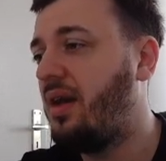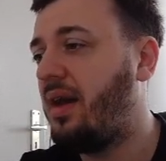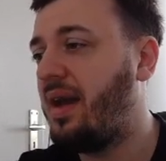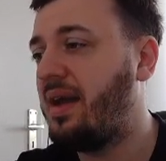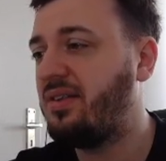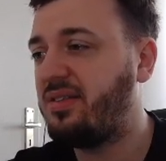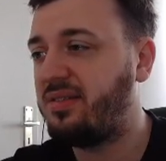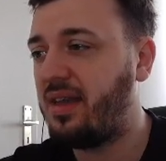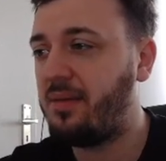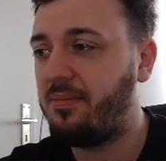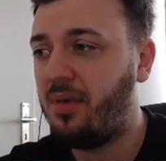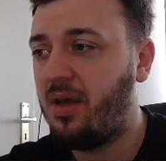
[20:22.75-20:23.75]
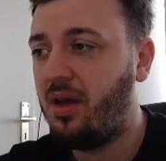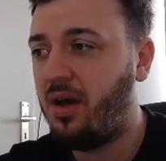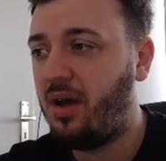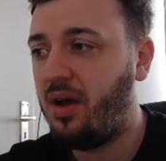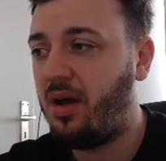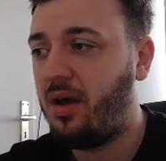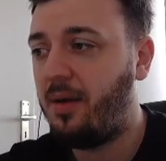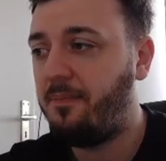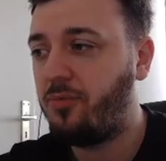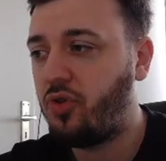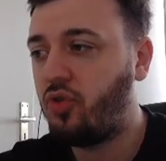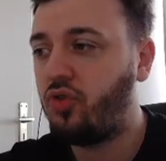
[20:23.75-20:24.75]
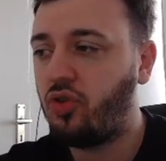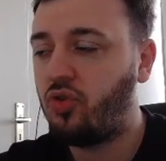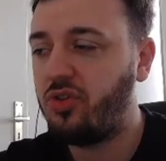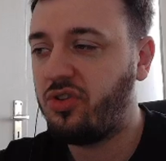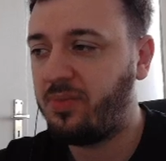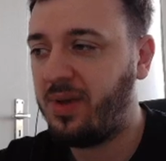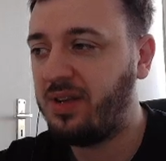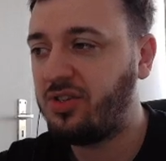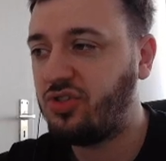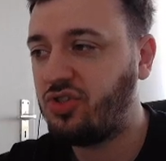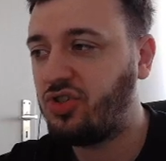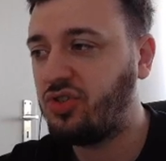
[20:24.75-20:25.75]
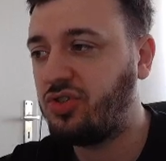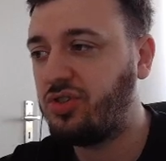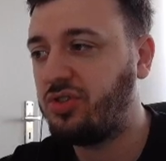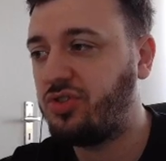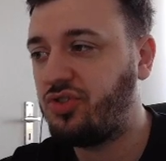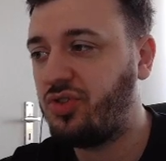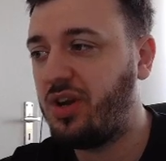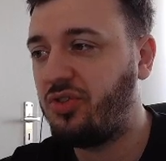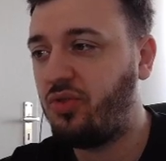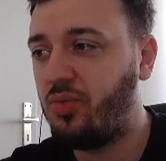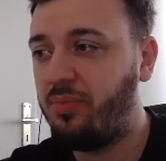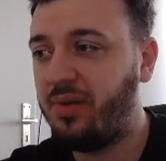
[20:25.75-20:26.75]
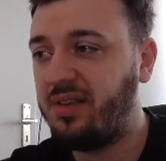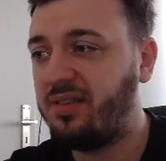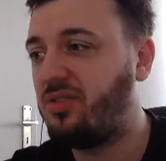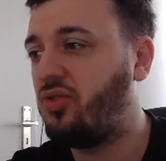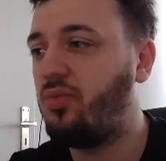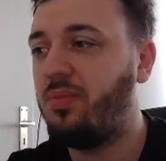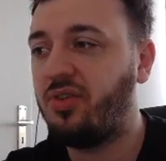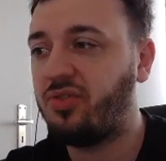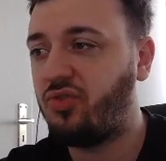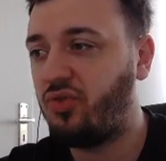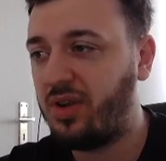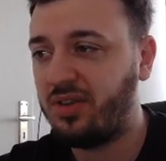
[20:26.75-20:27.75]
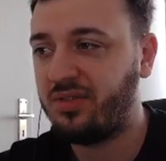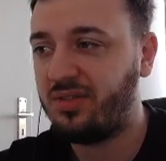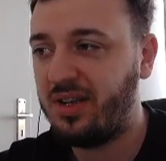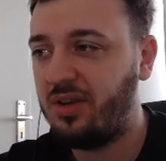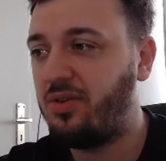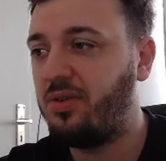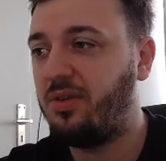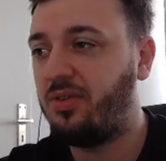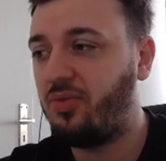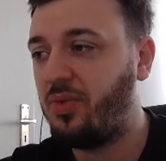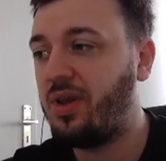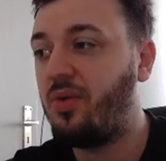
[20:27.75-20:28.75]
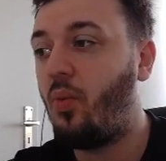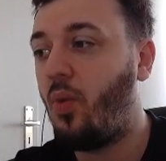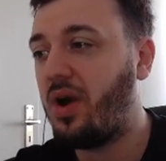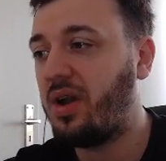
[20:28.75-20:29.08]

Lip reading: And the same, Don Julio's Band, you should try to replace it to Master's Dragon Slayer ring. Why